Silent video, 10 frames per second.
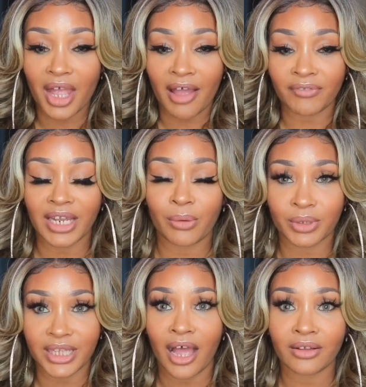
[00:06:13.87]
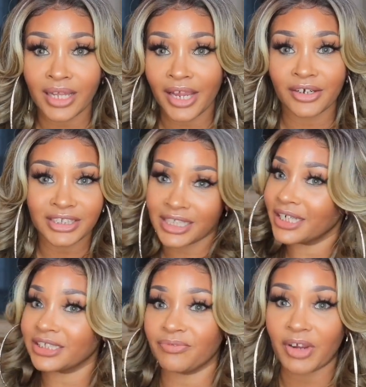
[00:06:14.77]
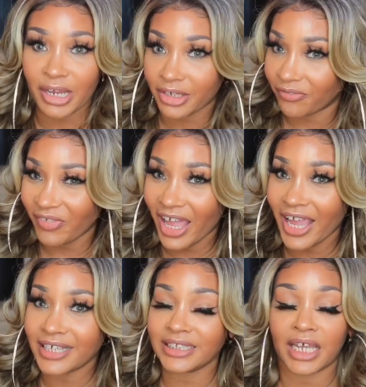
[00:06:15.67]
I feel like without layers, it doesn't frame your face.